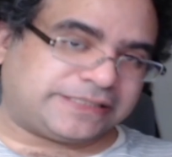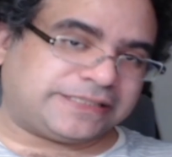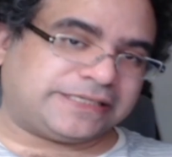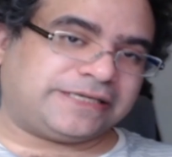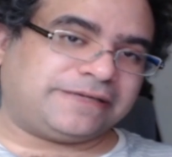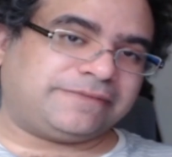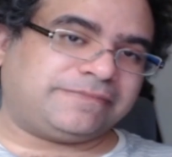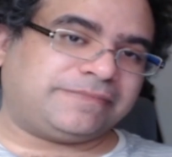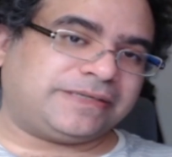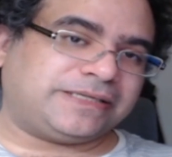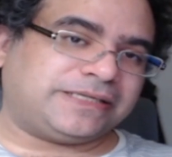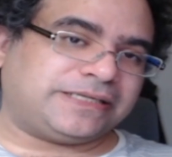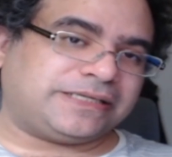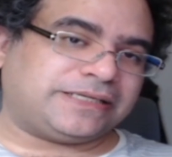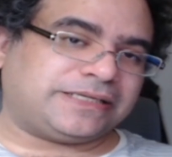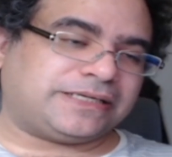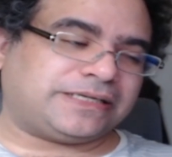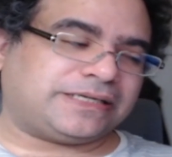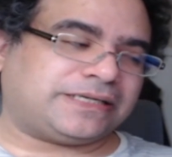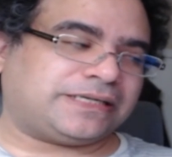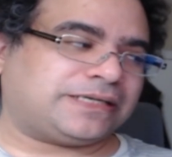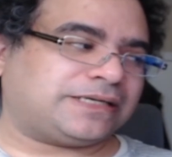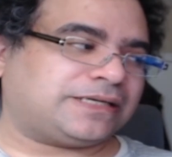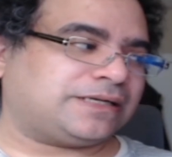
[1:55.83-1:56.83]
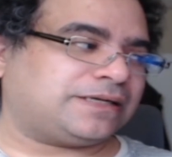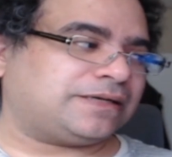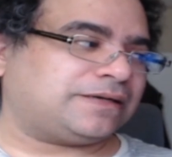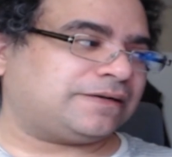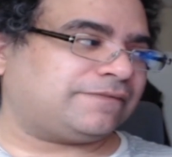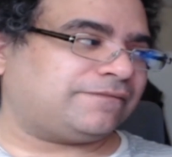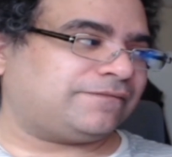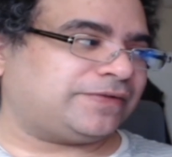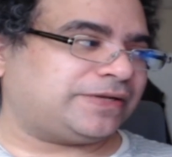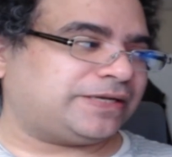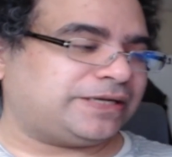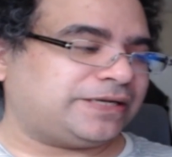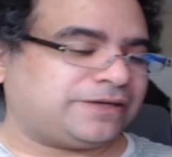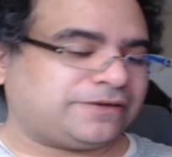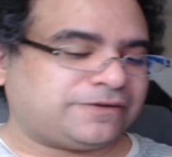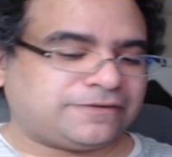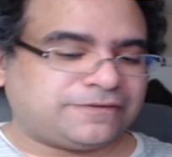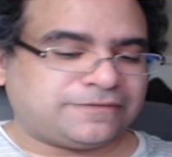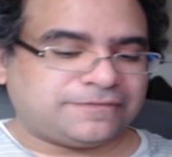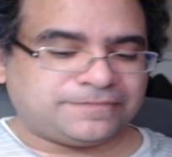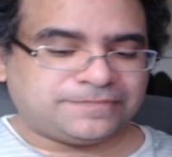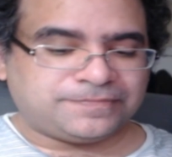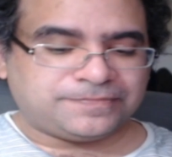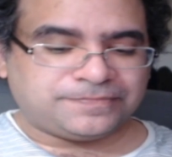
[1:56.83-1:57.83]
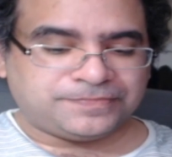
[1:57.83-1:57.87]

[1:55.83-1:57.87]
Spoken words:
10-minute video.